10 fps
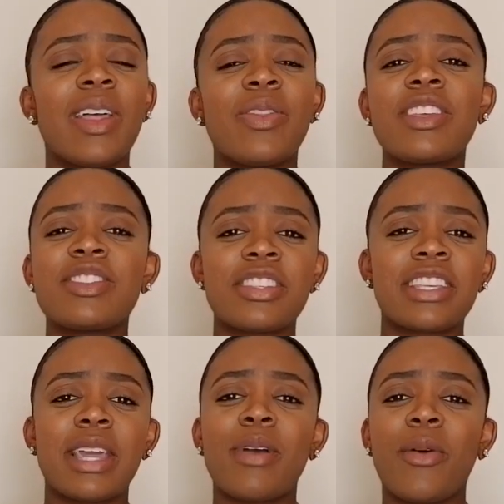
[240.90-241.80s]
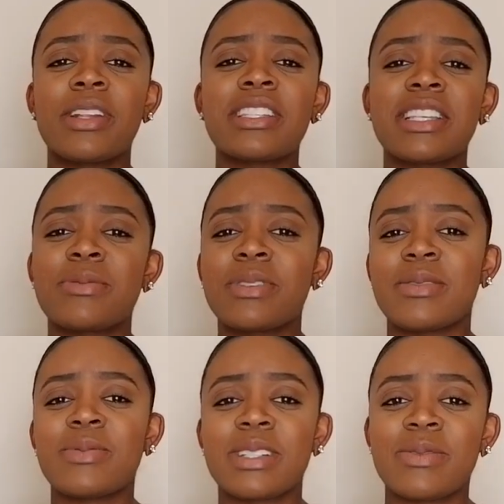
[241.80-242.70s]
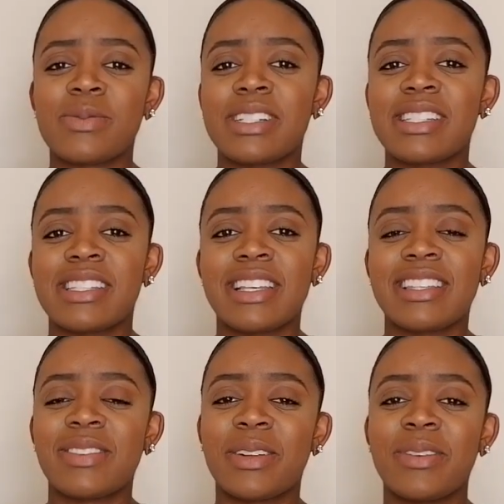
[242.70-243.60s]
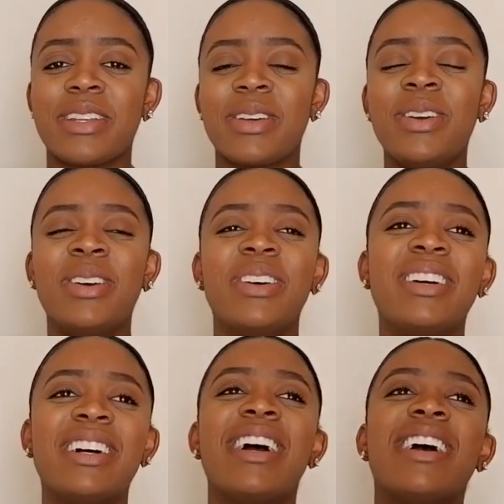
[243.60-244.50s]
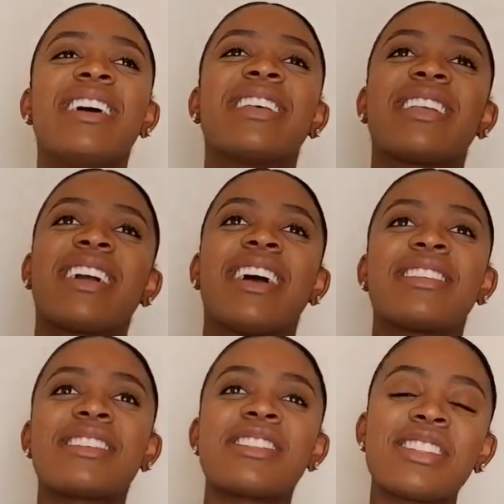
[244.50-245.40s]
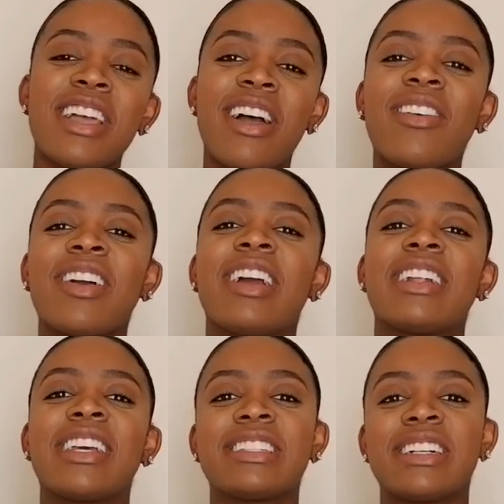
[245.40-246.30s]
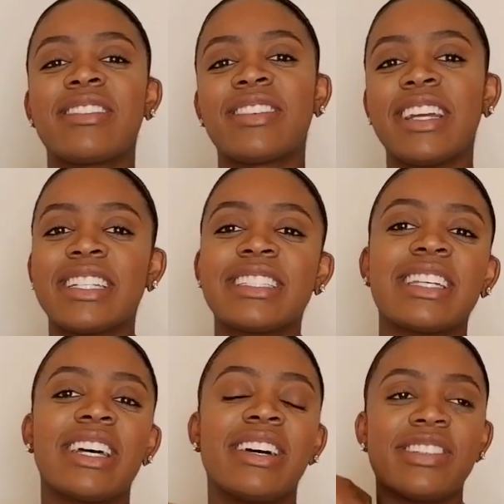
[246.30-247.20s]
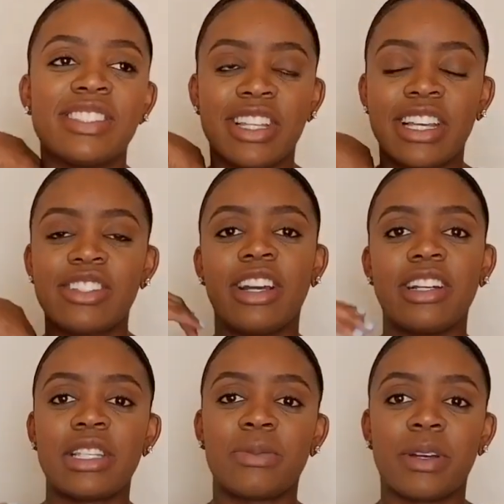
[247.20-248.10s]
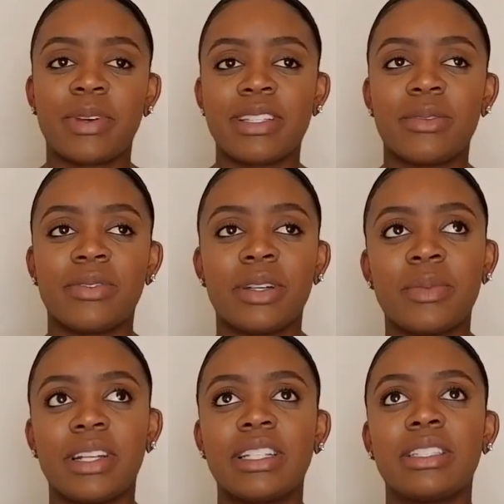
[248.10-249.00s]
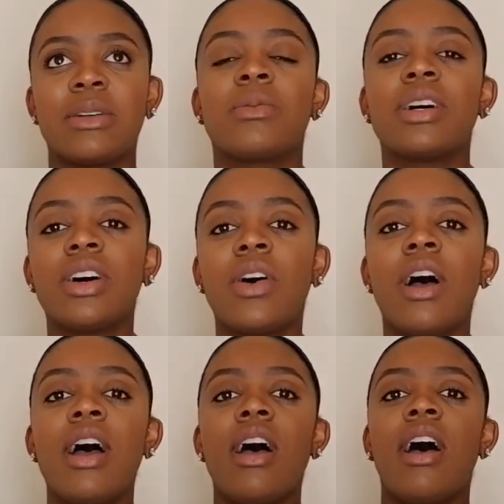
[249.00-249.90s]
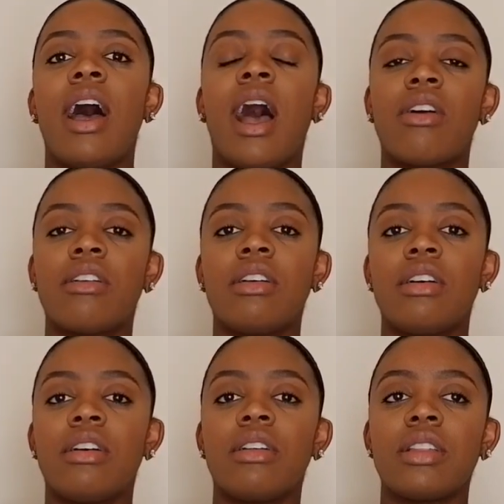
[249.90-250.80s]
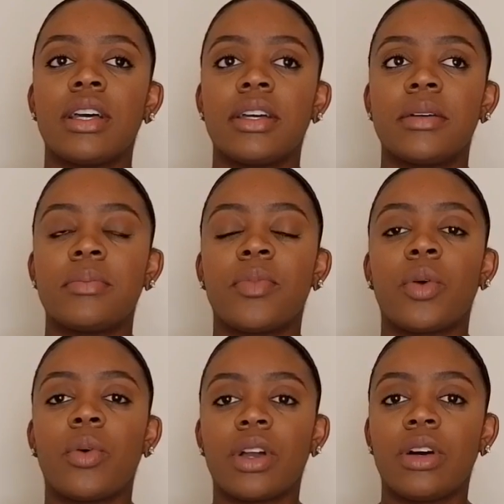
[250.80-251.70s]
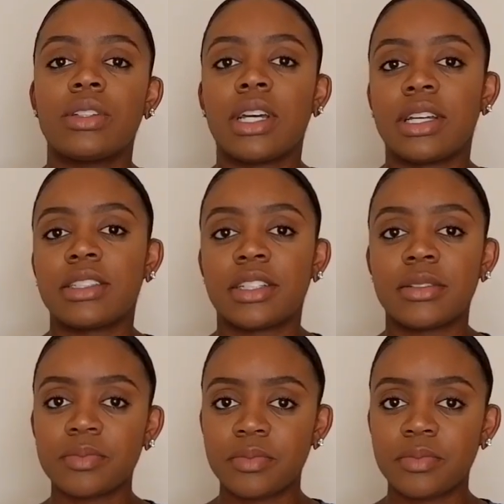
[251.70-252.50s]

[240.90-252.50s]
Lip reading: this just came out. What is this? What is this? What do we do? So like, I took a shower and I started reading stuff and like trying not to work myself up. And I said, well, I'll call the on-call doctor